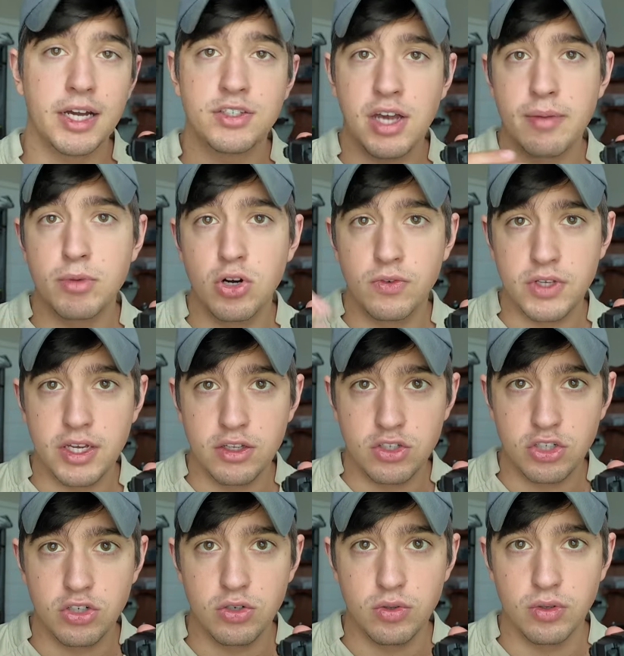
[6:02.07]
as I moved
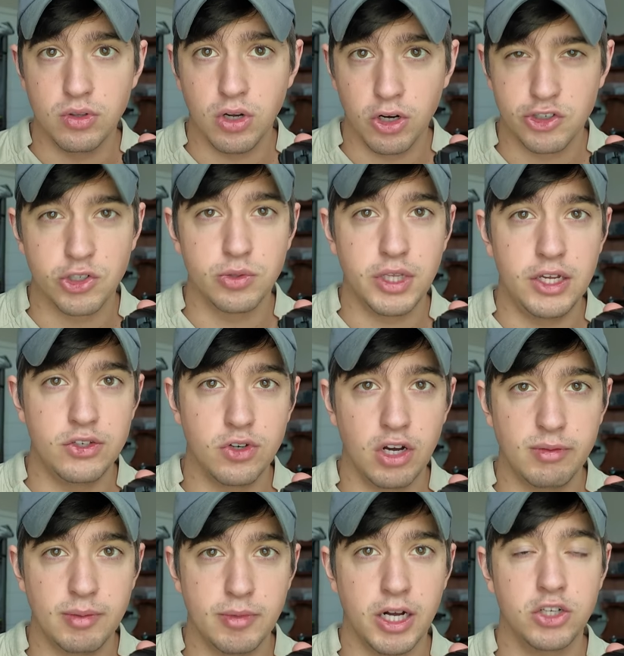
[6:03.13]
into larger laser
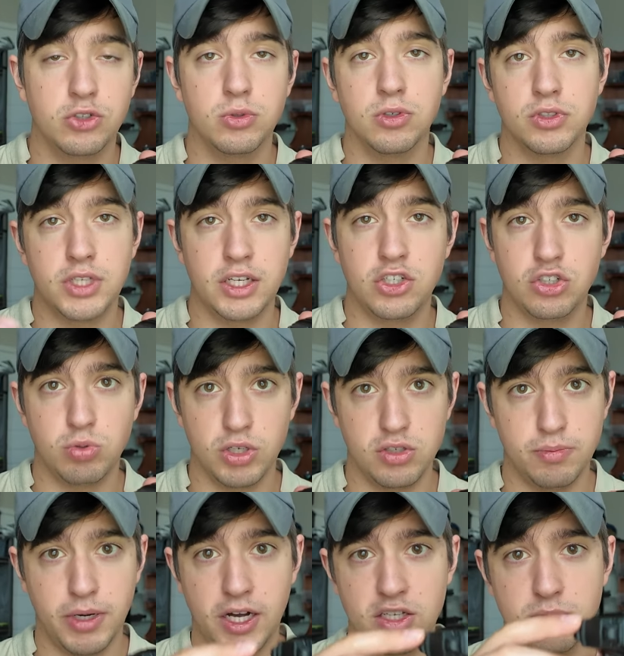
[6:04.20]
aiming modules, that just
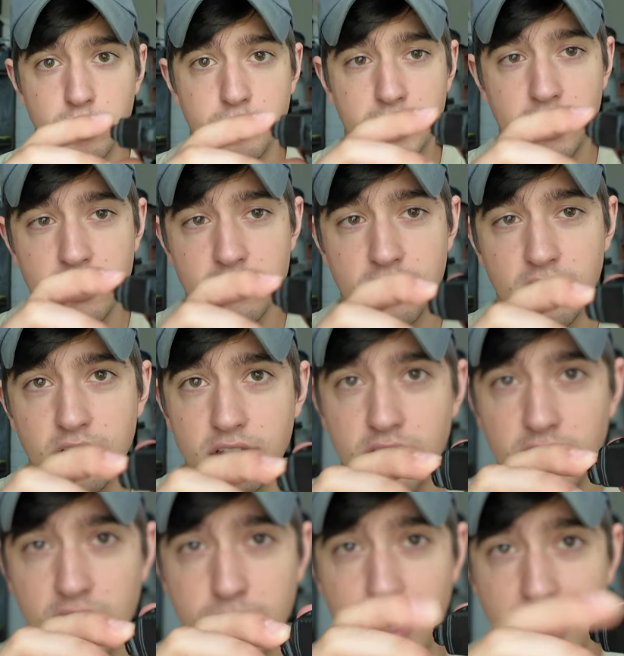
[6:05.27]
wasn't possible because
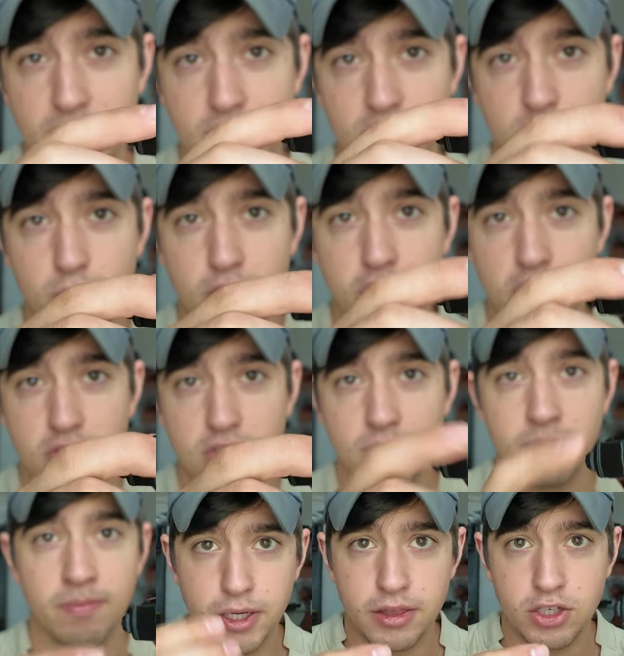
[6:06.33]
none of them had these switches.
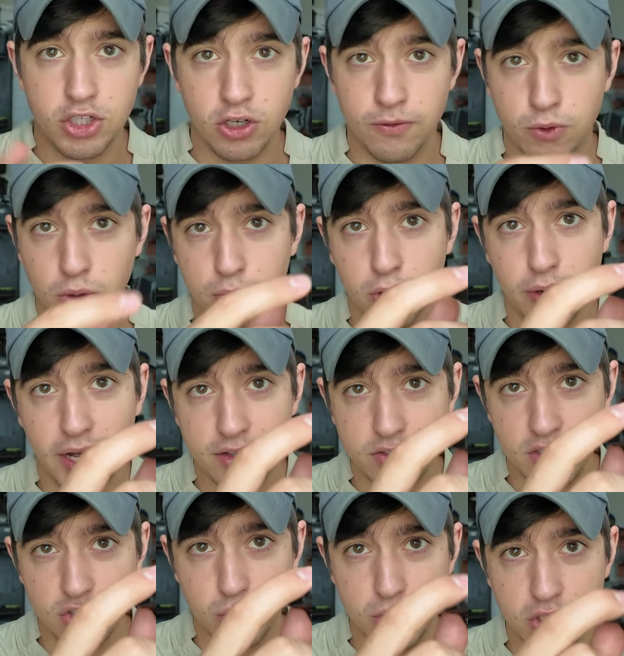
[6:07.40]
But the GL4 Pro has
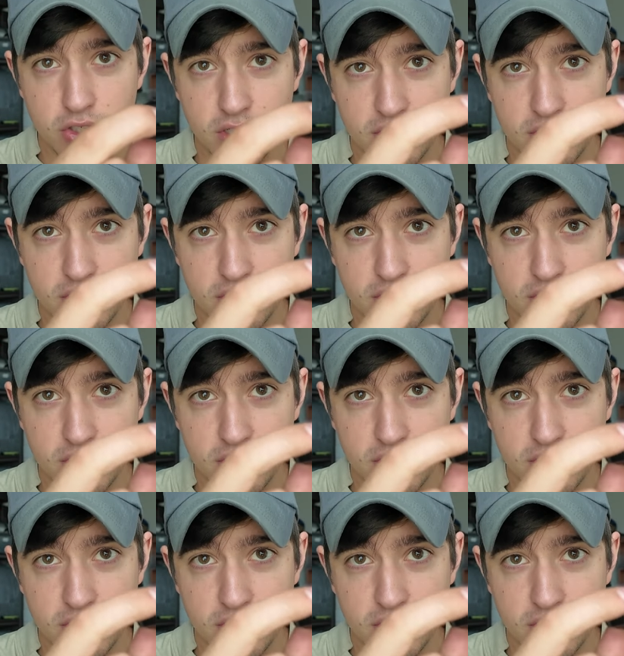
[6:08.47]
these switches